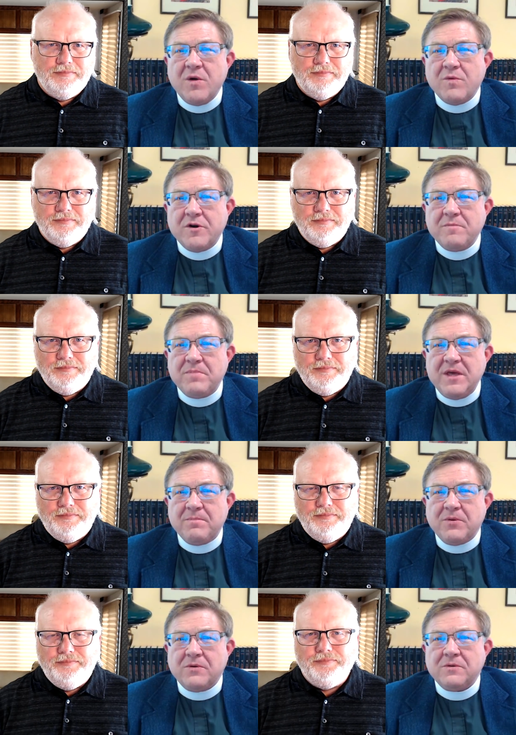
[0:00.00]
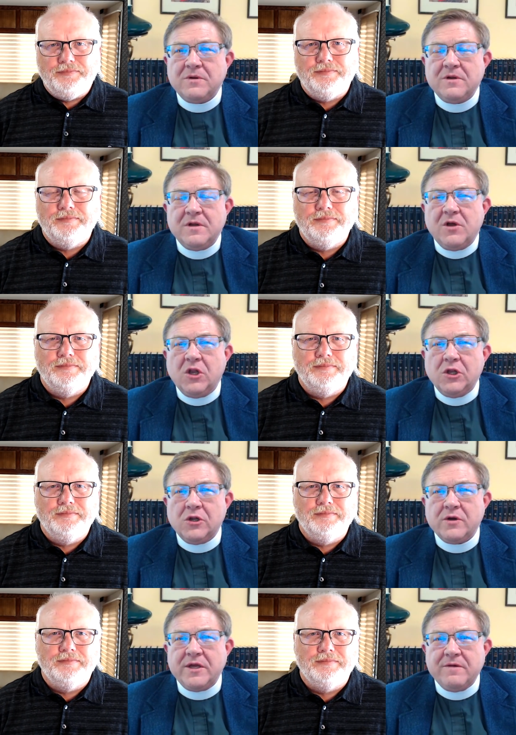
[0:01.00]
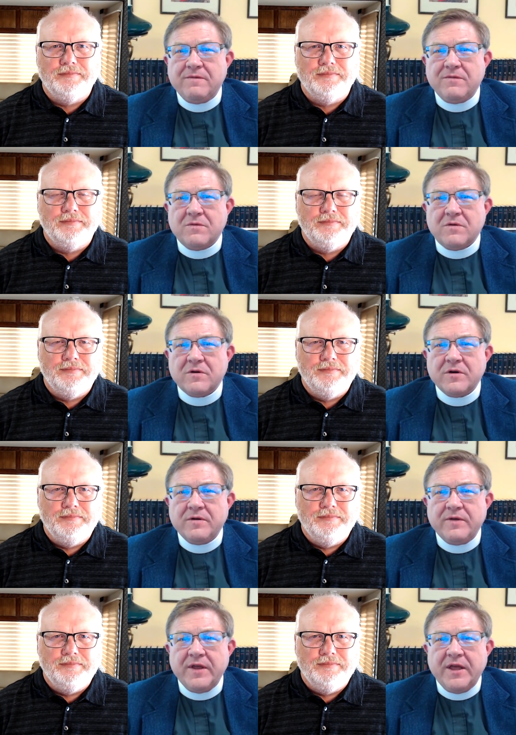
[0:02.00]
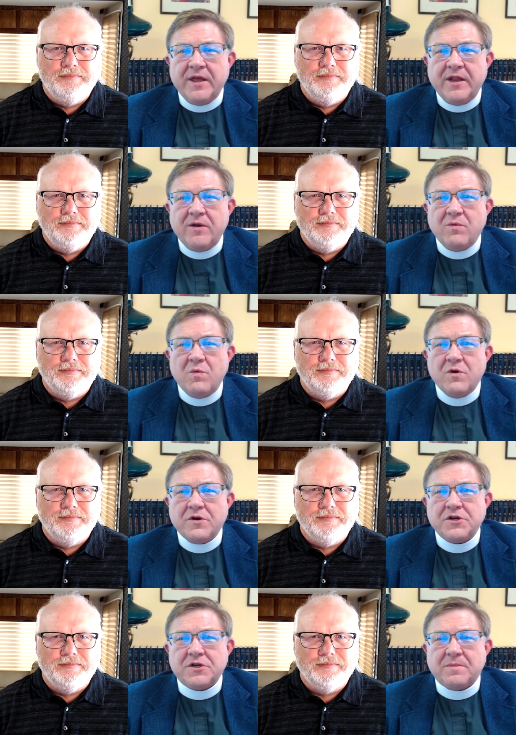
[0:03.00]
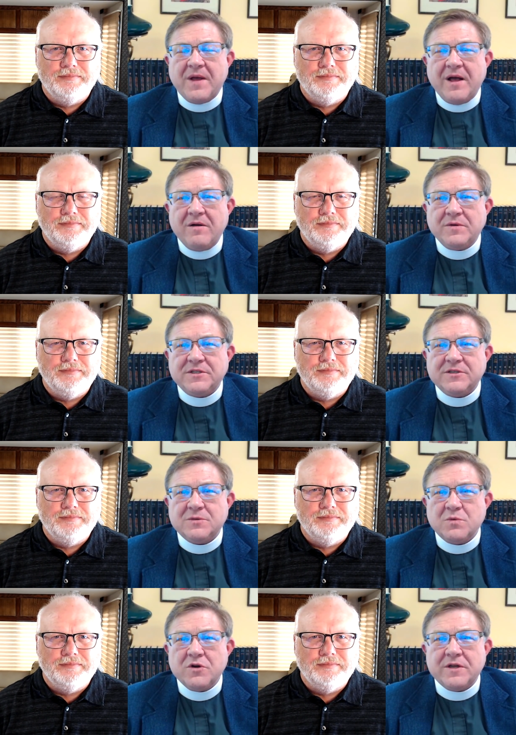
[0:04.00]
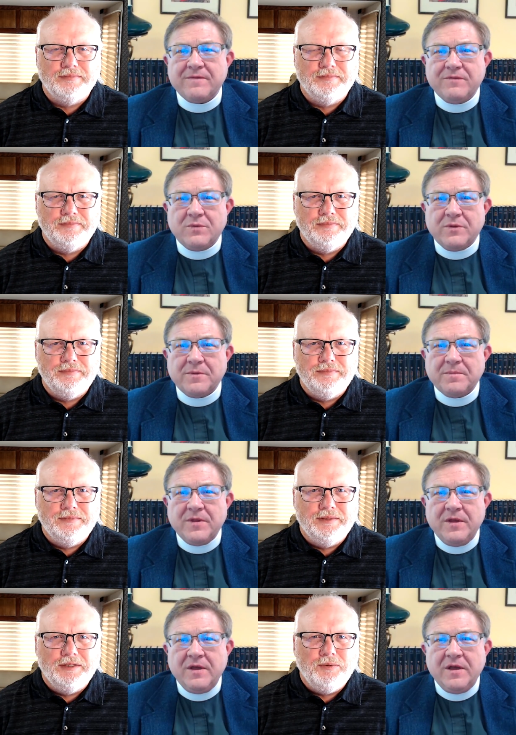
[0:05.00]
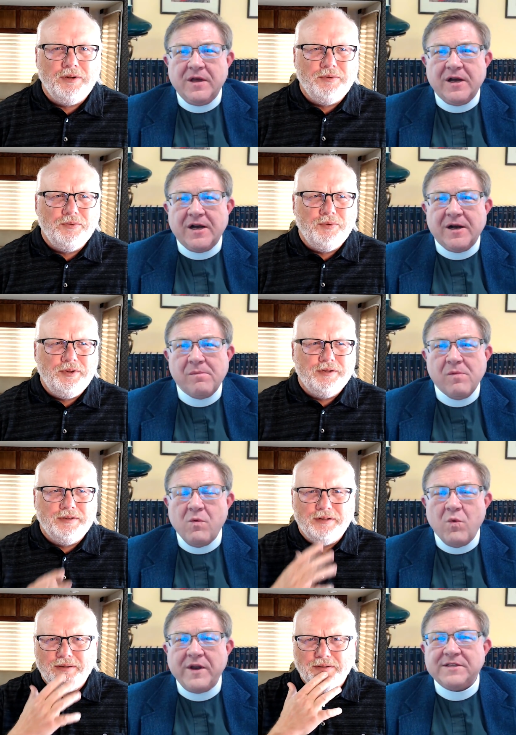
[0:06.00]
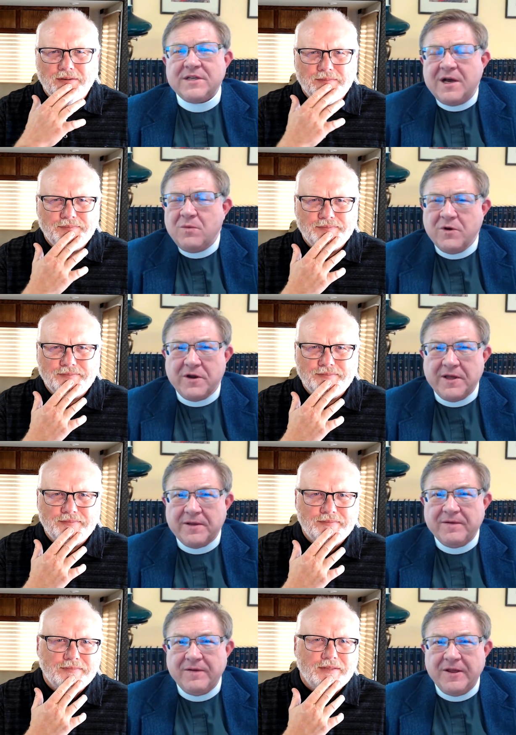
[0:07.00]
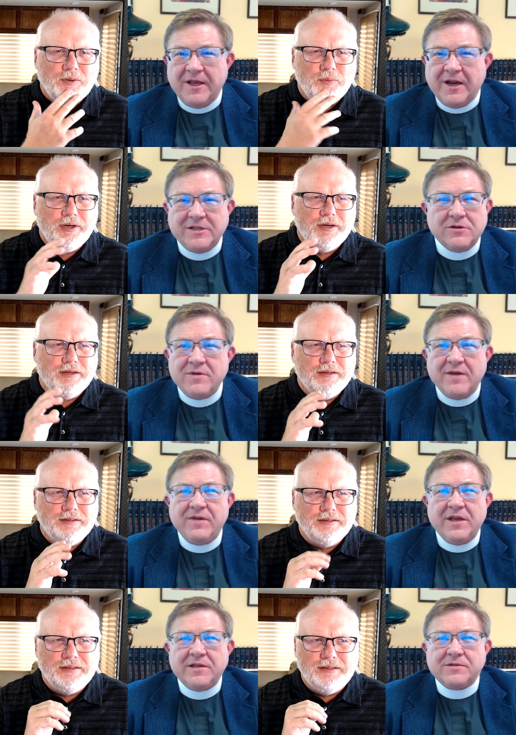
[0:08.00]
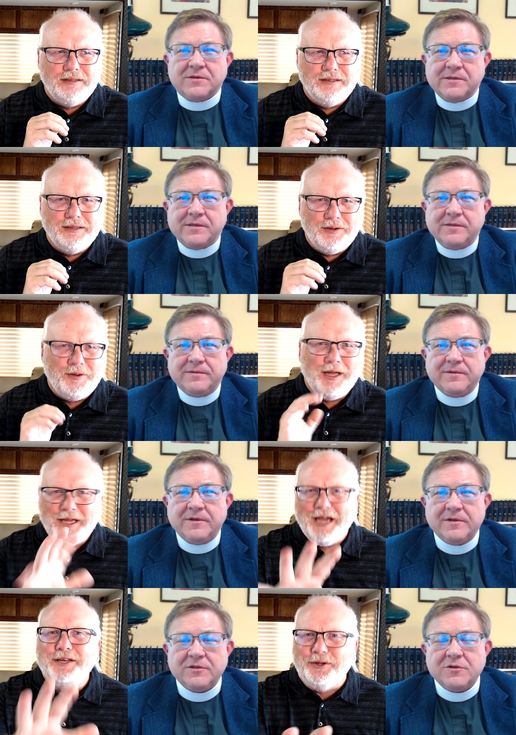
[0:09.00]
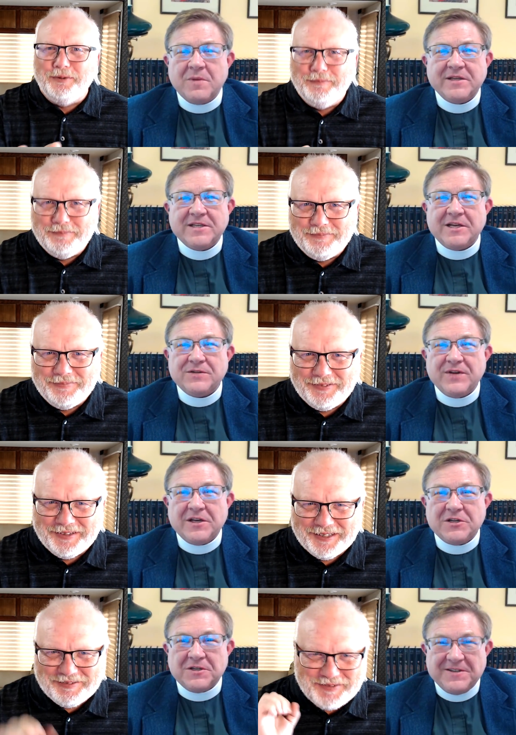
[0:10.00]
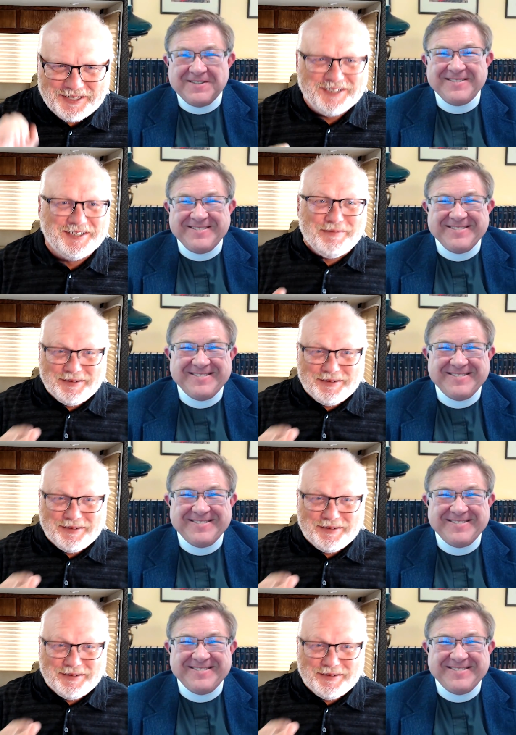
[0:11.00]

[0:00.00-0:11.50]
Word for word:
Speaker 1: What are people looking for in worship? How is this working for them?
Speaker 2: Well,
Speaker 1: um, what is not working? And I don't have the answers. Well, I, I do. To my satisfaction.
Speaker 2: Because I'm a